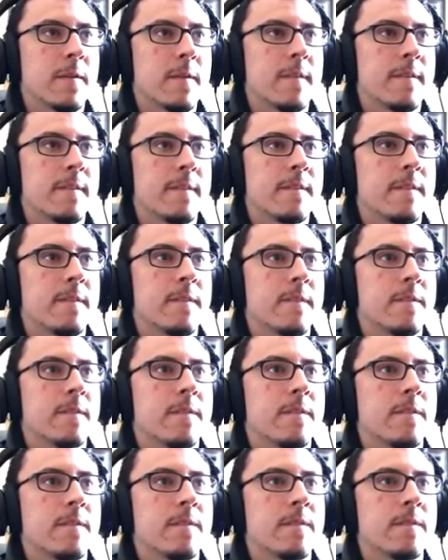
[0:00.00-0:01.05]

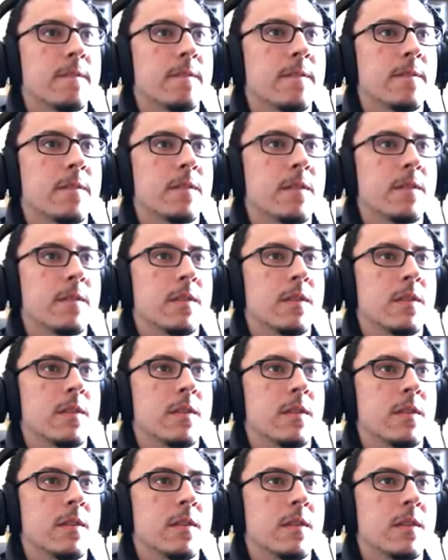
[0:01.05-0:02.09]

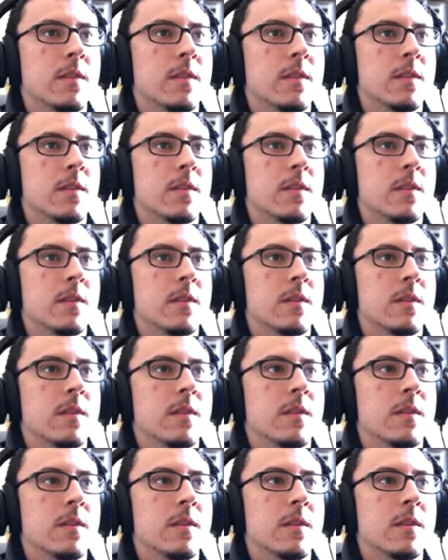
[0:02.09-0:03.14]

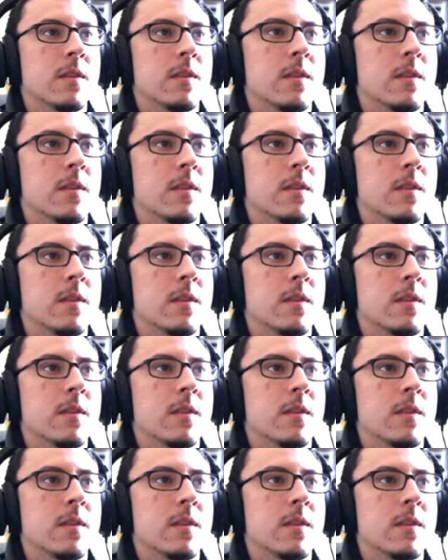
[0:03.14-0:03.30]
Nothing is said.